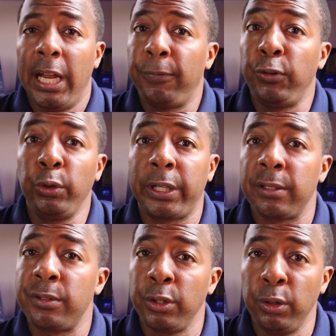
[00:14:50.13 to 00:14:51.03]
If you
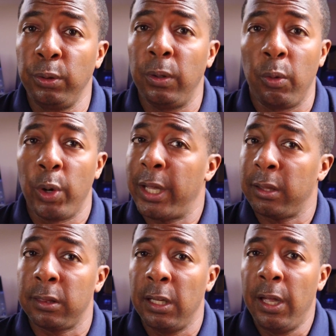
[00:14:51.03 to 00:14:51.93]
can do
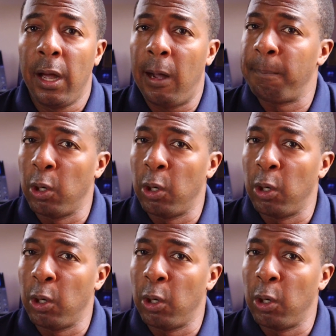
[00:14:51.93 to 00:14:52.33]
with a